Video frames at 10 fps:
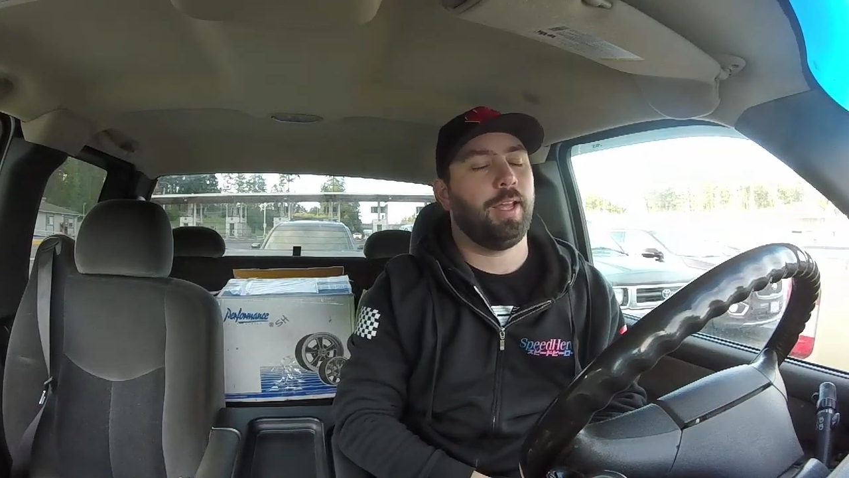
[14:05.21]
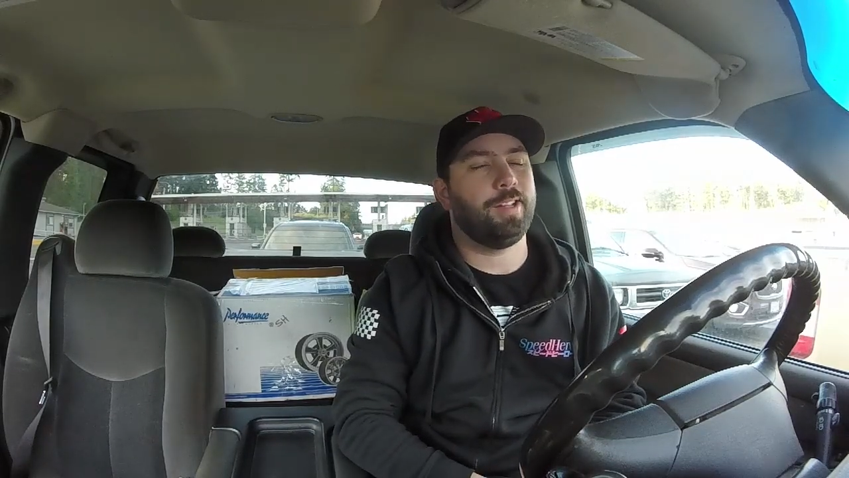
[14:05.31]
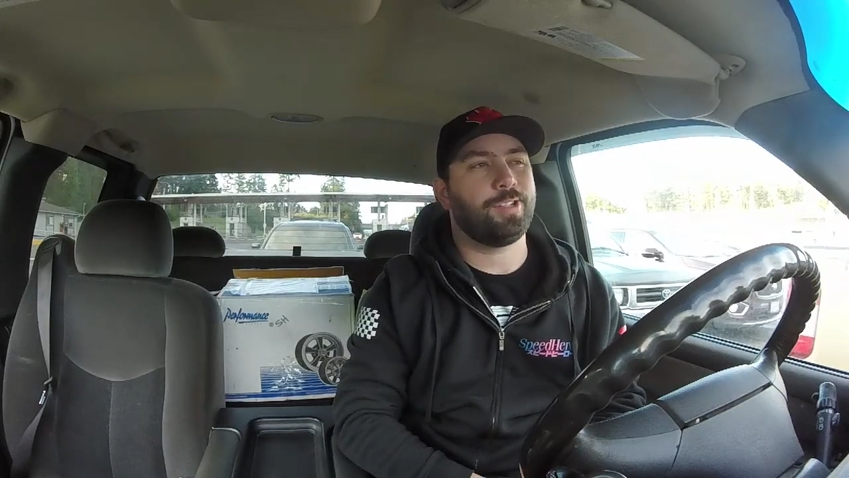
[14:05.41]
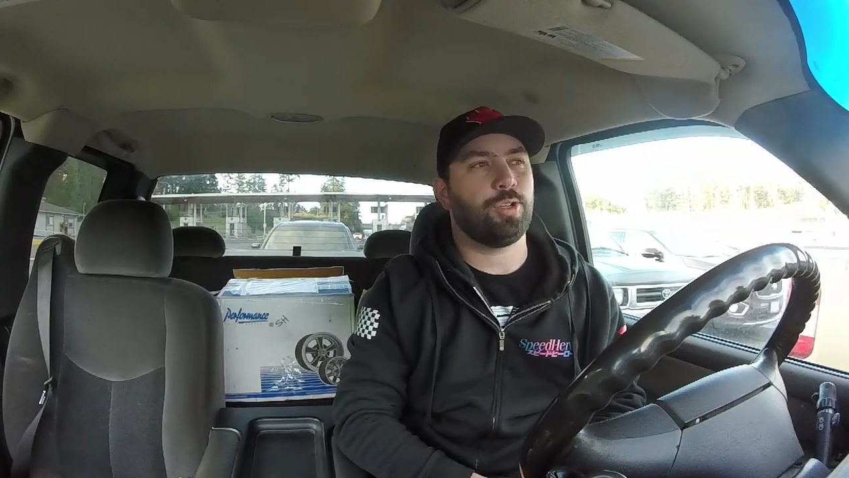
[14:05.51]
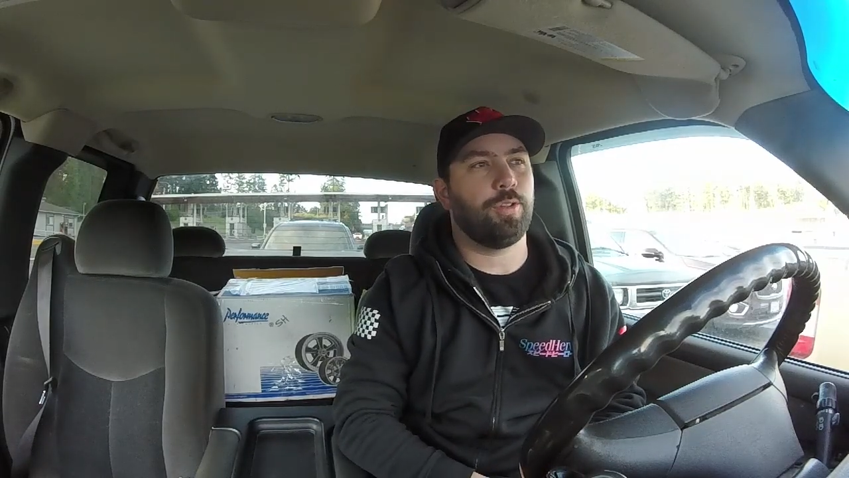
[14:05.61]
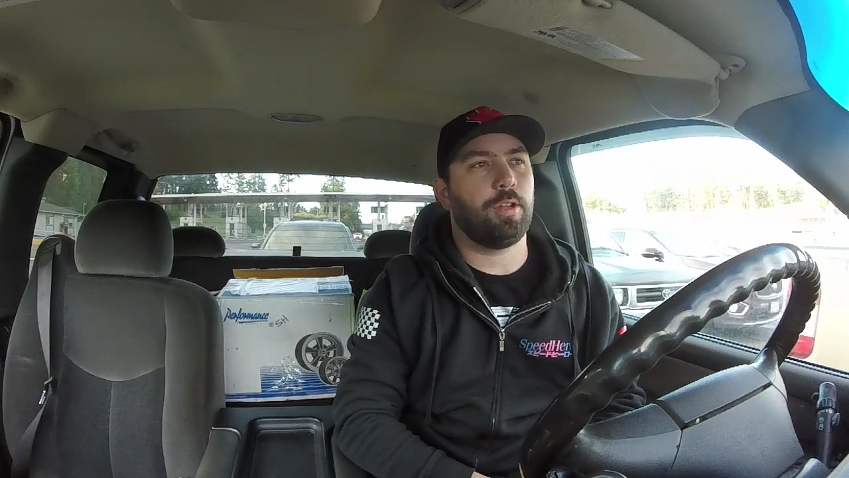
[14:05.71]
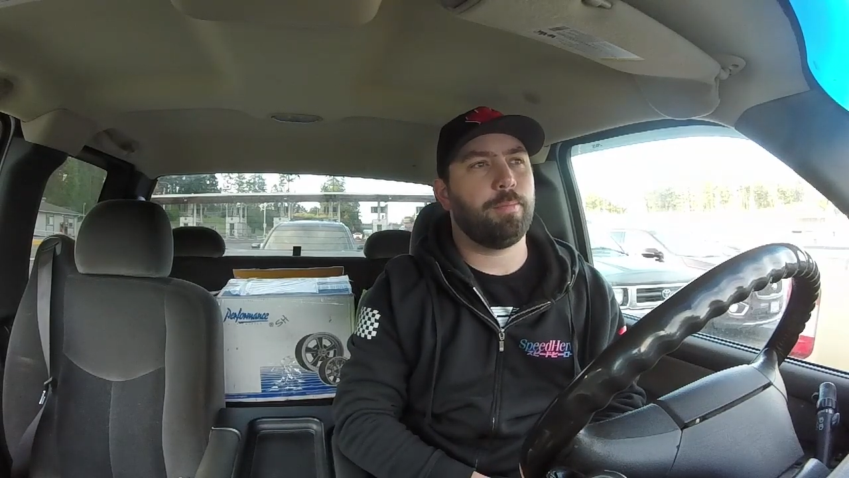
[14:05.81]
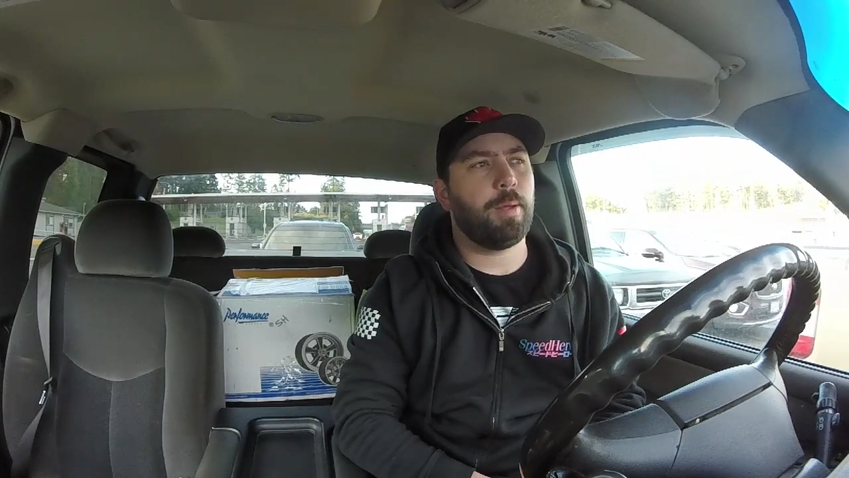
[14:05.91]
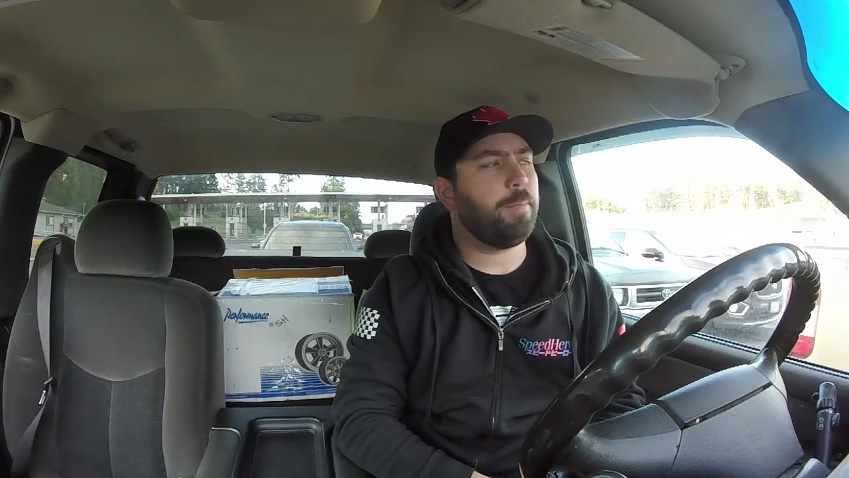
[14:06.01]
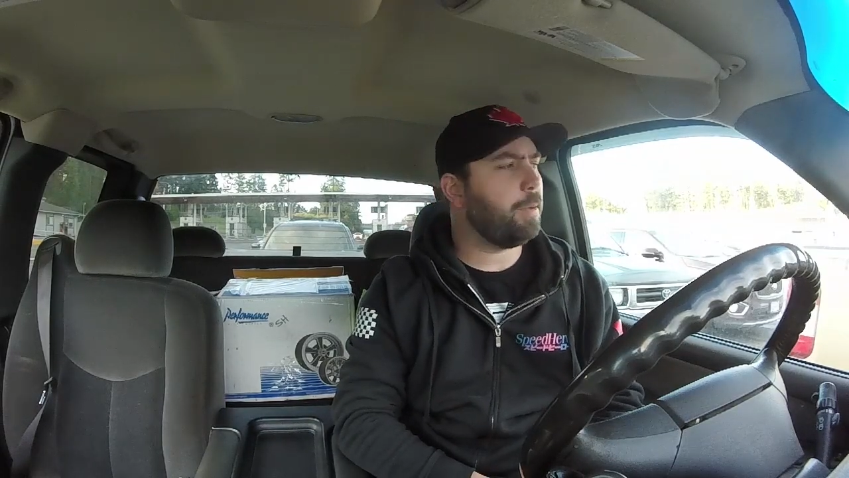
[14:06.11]
And so there
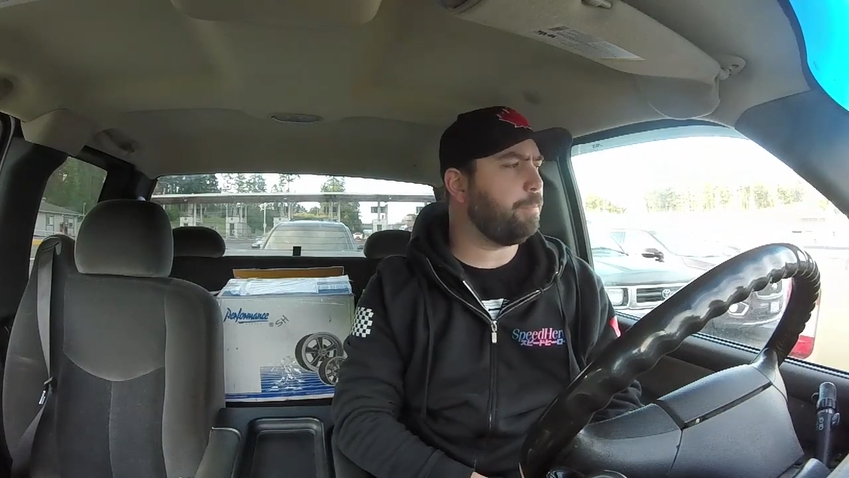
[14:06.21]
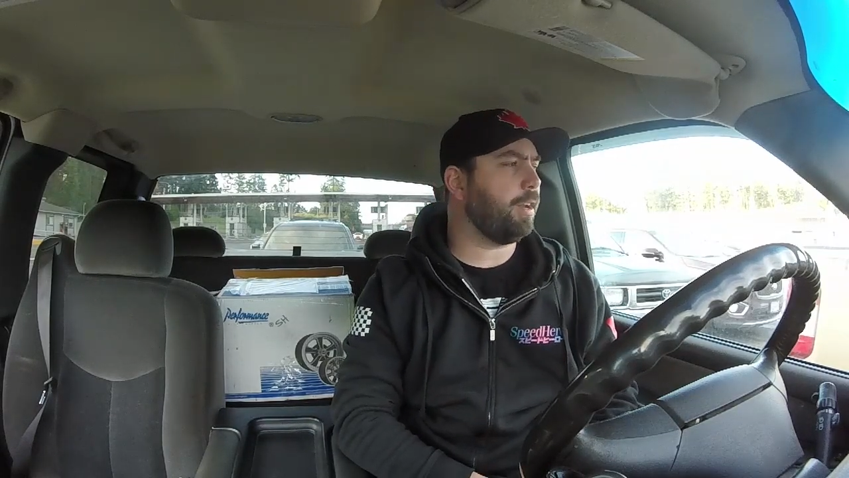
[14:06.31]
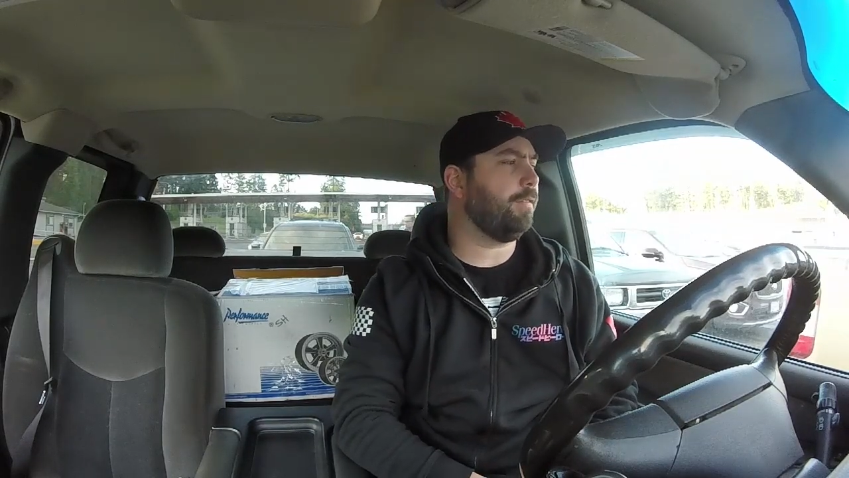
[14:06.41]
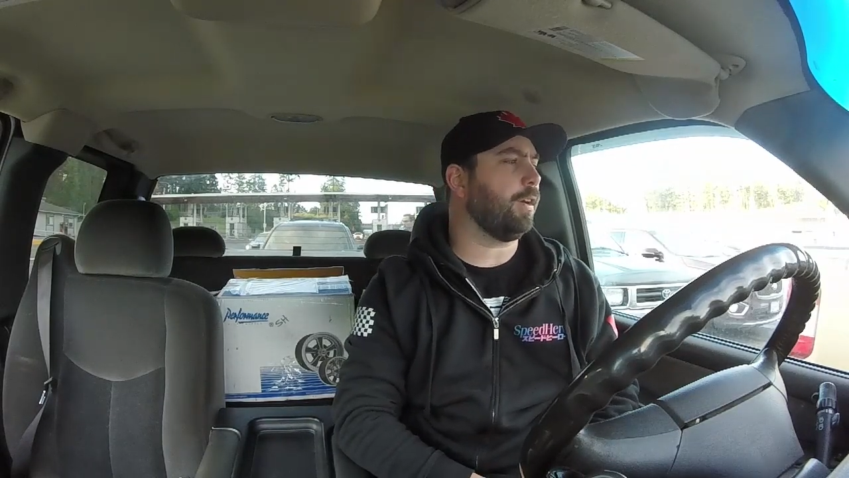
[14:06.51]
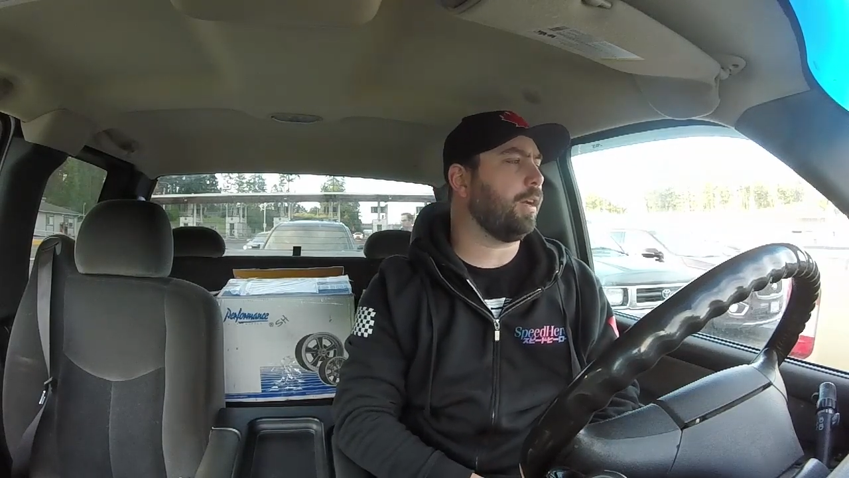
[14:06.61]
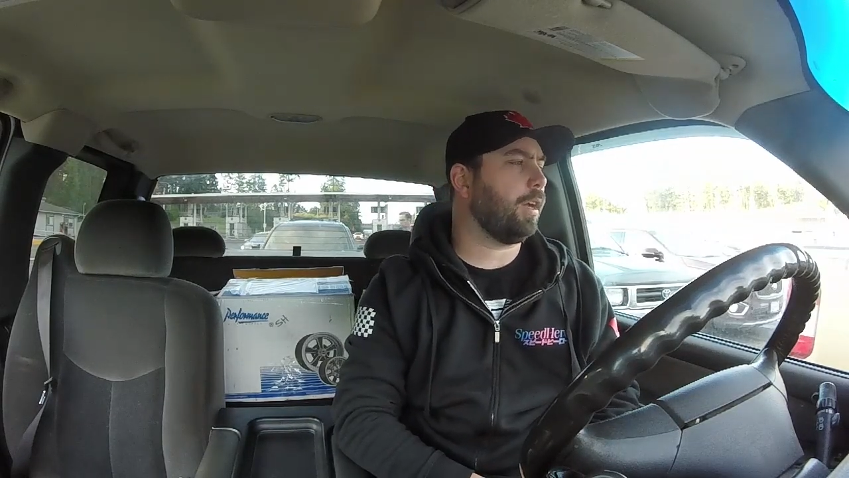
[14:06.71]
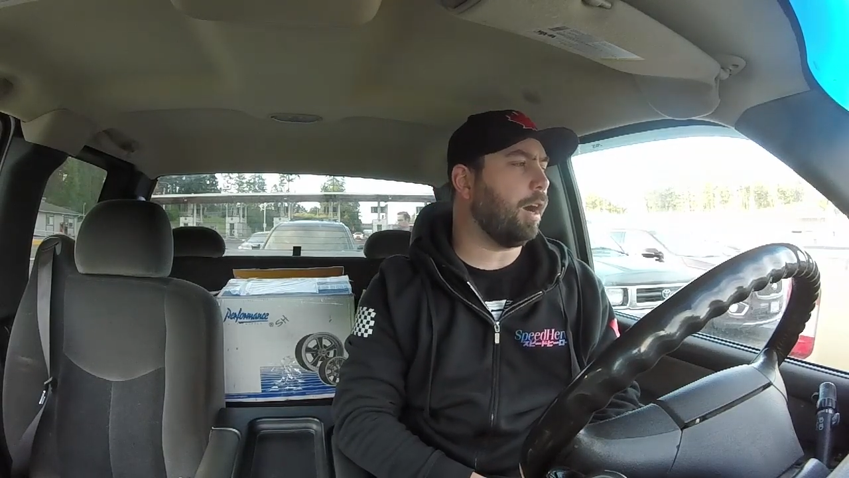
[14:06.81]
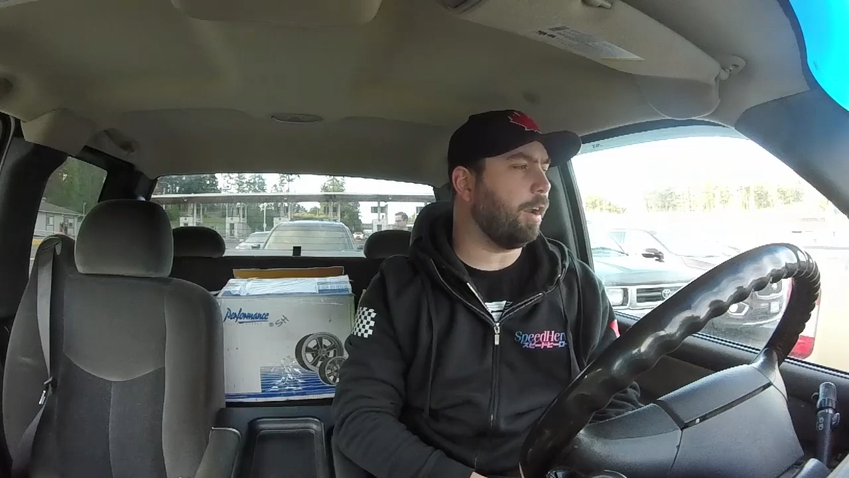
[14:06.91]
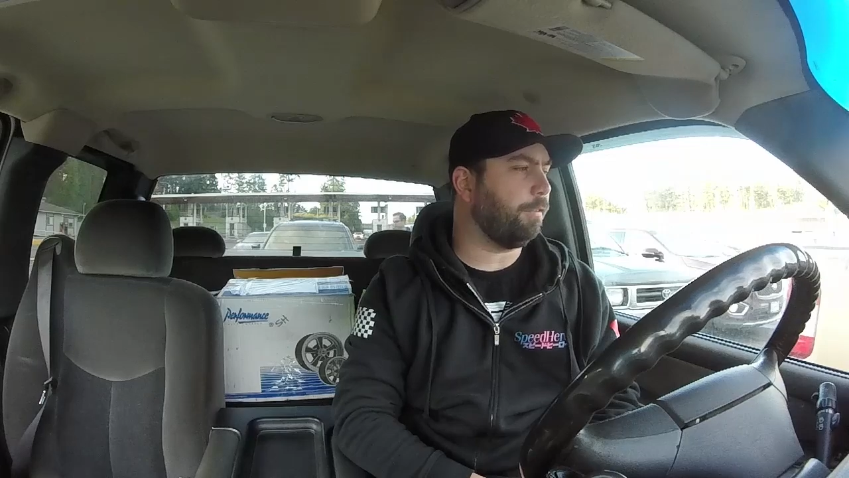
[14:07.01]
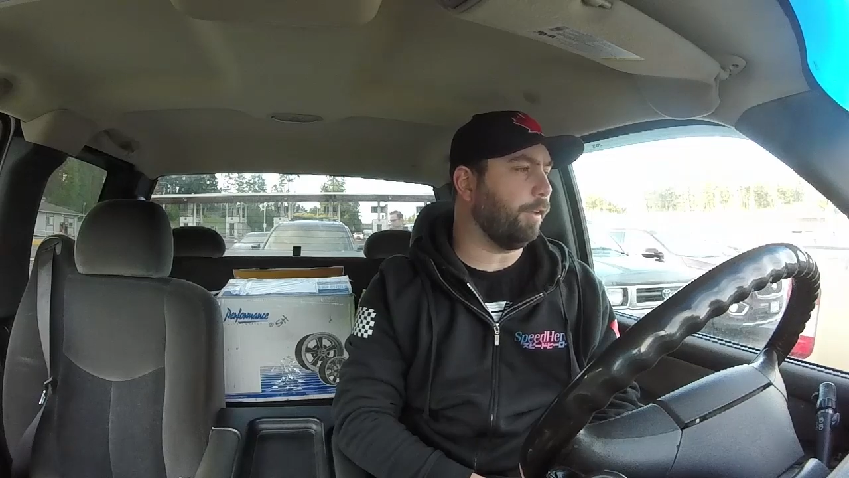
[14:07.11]
might be a bit of a
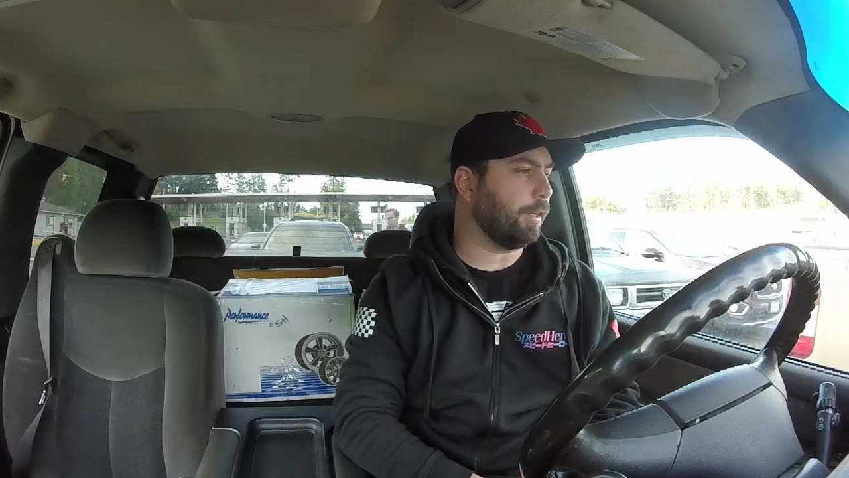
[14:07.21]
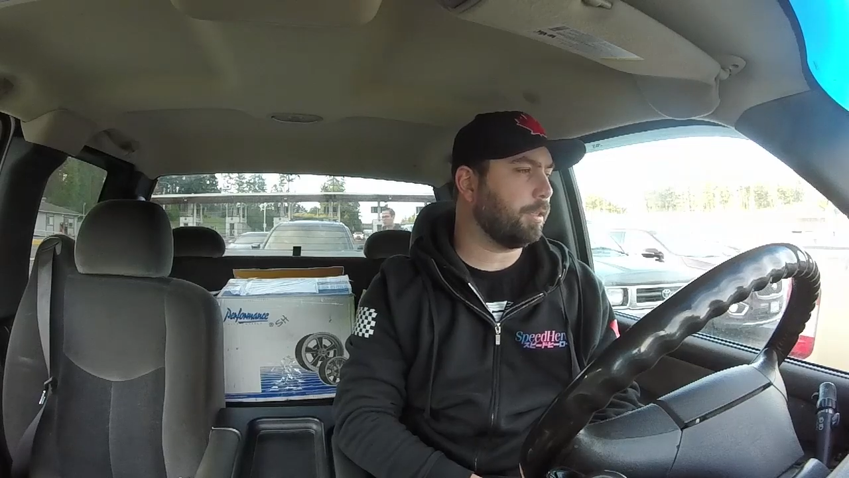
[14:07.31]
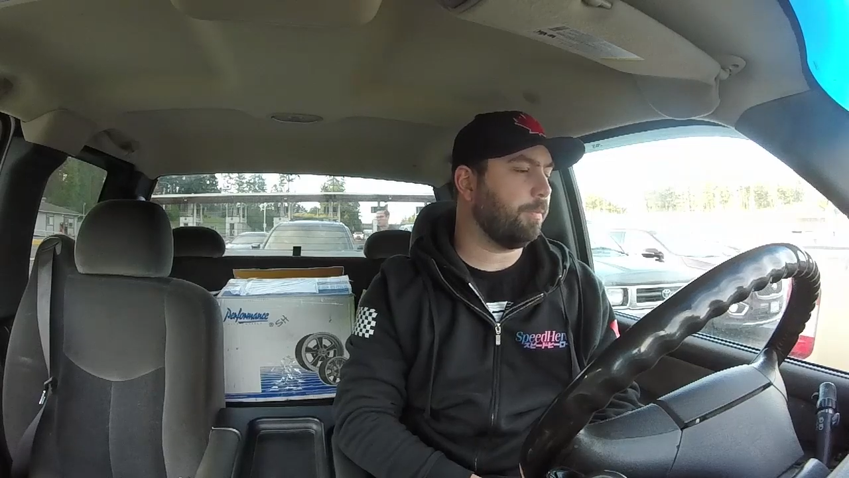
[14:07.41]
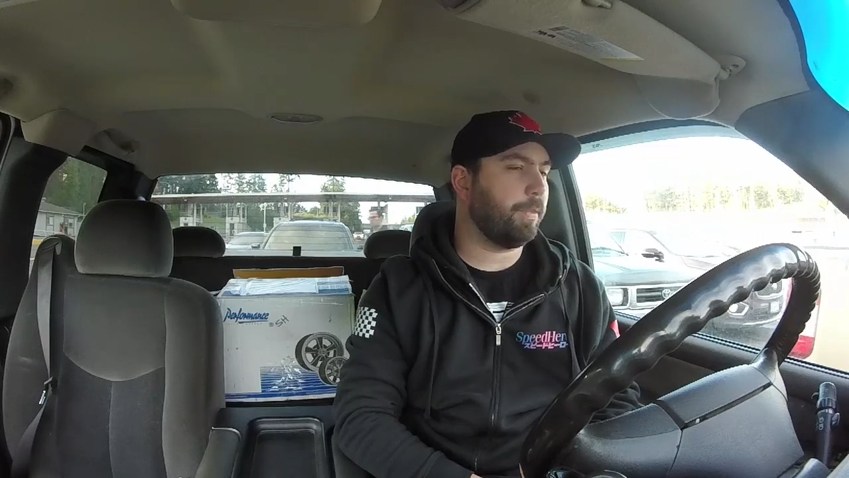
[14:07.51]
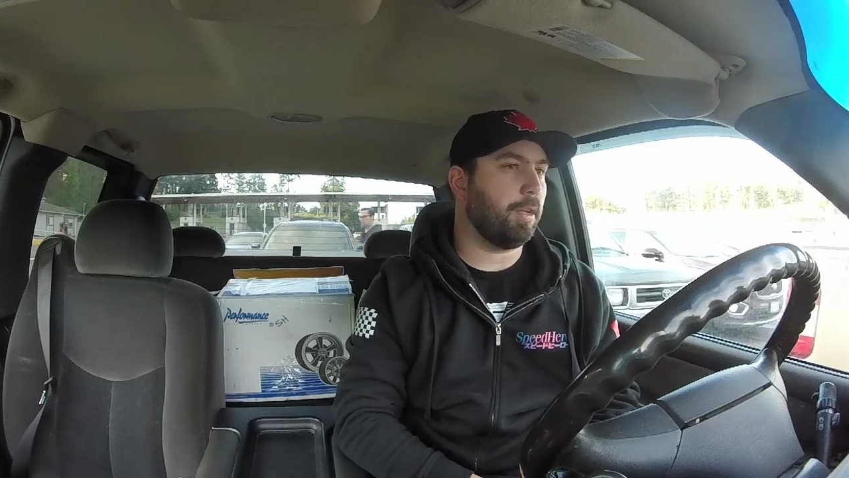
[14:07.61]
conflict.